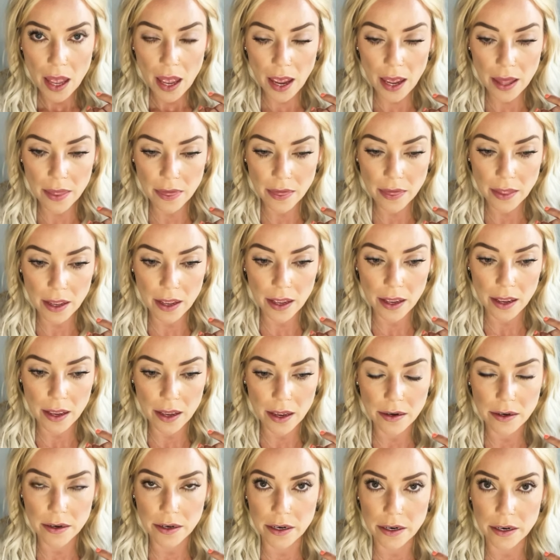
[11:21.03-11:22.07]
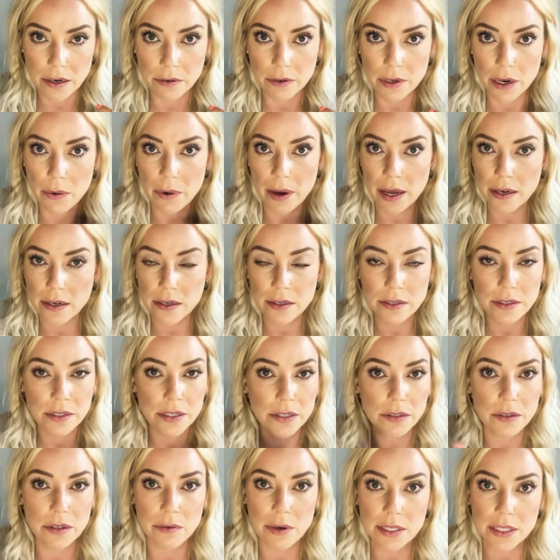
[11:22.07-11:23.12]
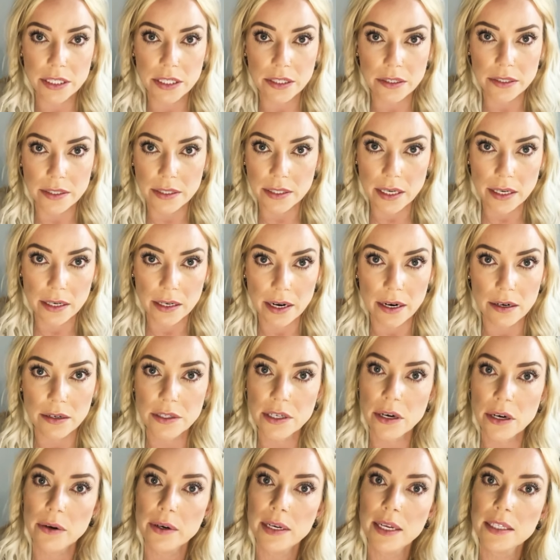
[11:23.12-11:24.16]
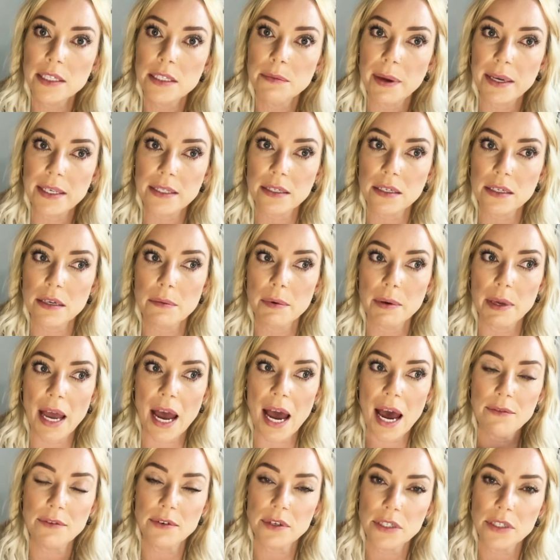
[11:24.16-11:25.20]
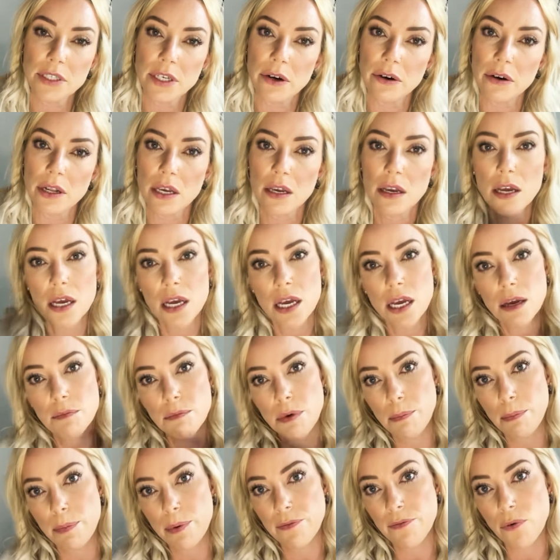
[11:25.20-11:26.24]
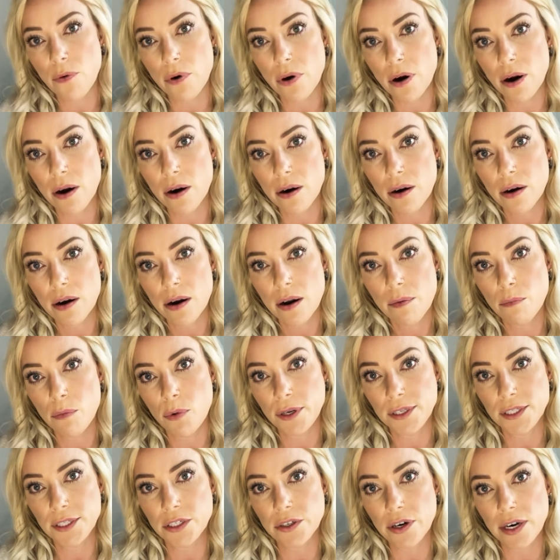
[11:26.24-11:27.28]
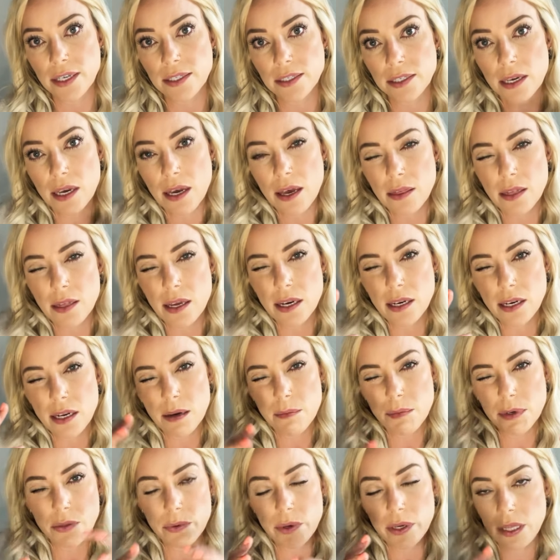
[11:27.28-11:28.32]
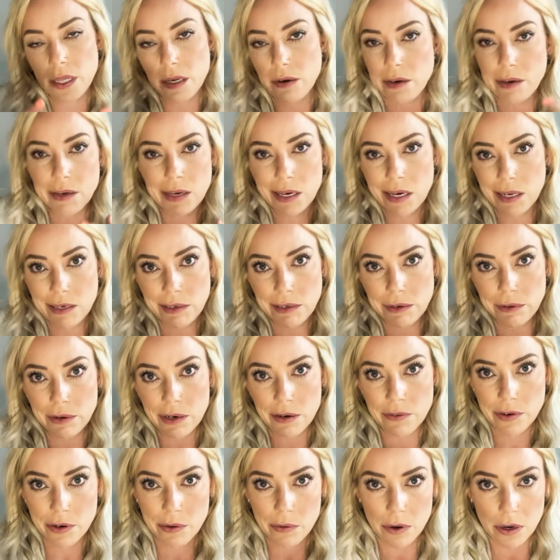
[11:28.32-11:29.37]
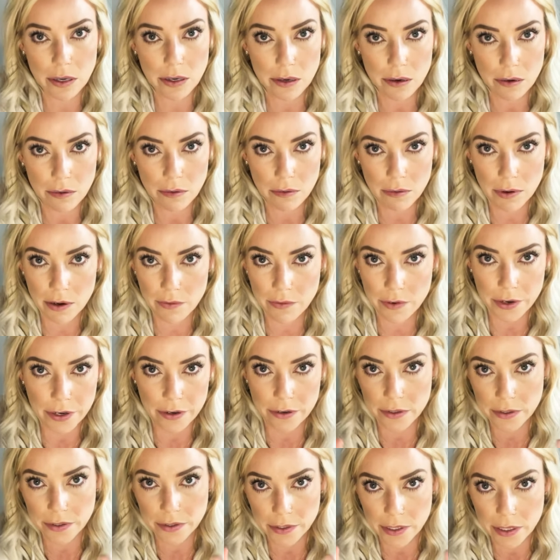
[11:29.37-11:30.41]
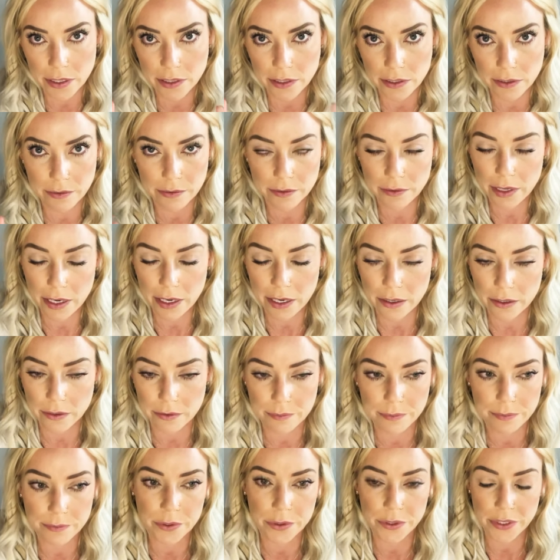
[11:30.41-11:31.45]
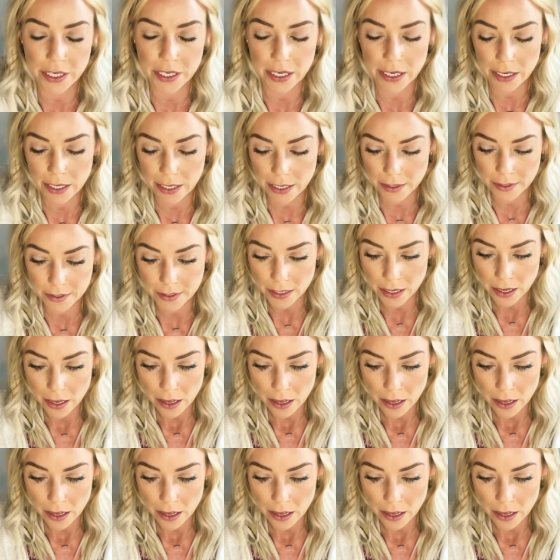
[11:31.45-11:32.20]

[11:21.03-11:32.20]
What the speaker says: And then, you know, go ahead and do the rest of your skincare. So it needs to basically be after toning, but before moisturizing. And then in between there, you kind of do whatever you want, whatever your skincare routine is.